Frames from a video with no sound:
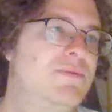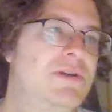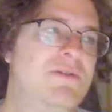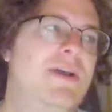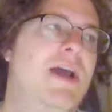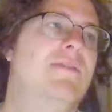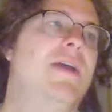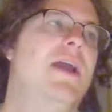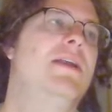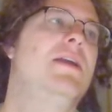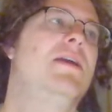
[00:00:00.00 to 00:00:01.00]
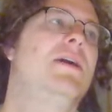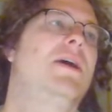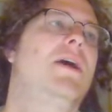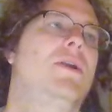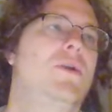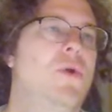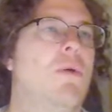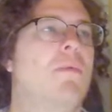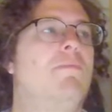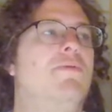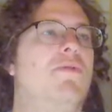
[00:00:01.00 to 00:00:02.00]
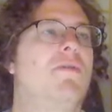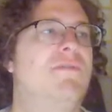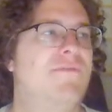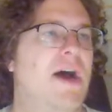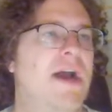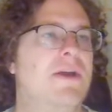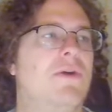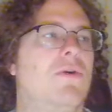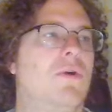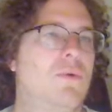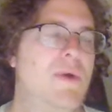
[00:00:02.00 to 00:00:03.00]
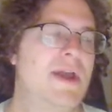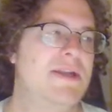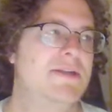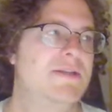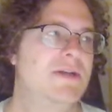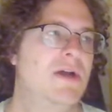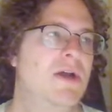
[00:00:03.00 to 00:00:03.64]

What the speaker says: don't have any normal pool fire or wind,